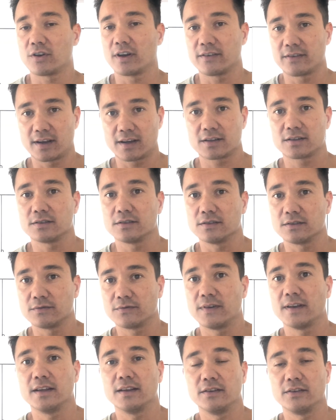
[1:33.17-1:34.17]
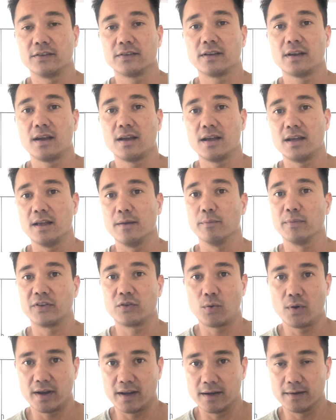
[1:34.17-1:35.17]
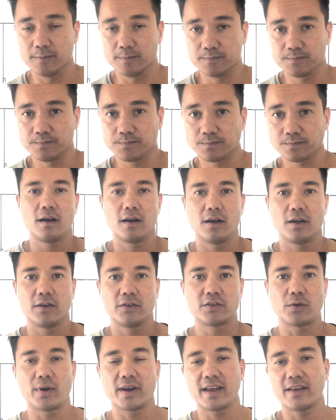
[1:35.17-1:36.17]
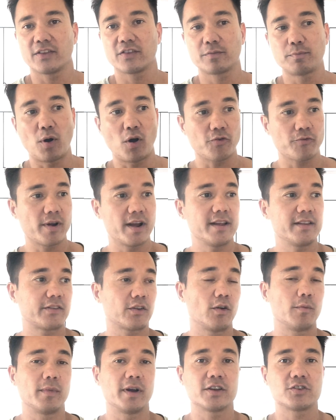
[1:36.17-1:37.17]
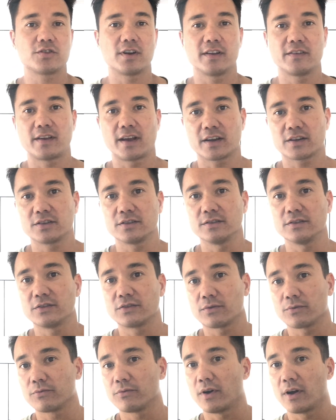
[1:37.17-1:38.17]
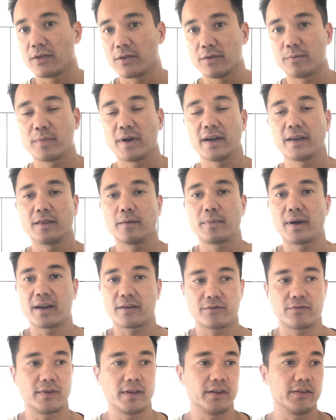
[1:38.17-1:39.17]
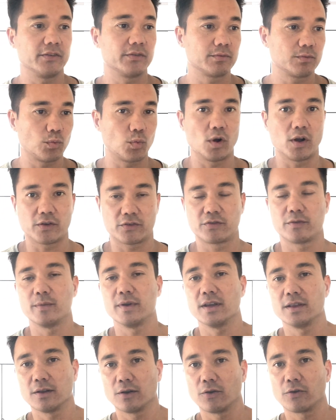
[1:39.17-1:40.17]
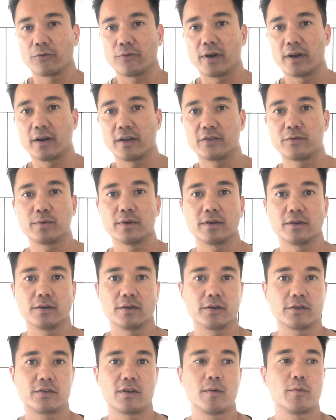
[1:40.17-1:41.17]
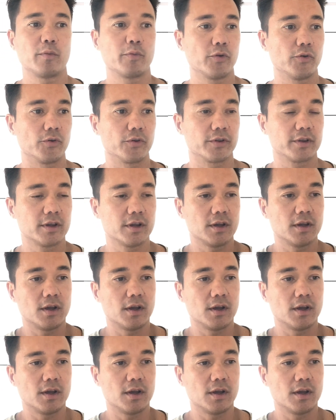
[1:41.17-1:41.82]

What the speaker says: transaction fees in between. So I get the spot rate on my transactions rather than paying the bank fees. Works for me in the long run. I spend a lot of time abroad.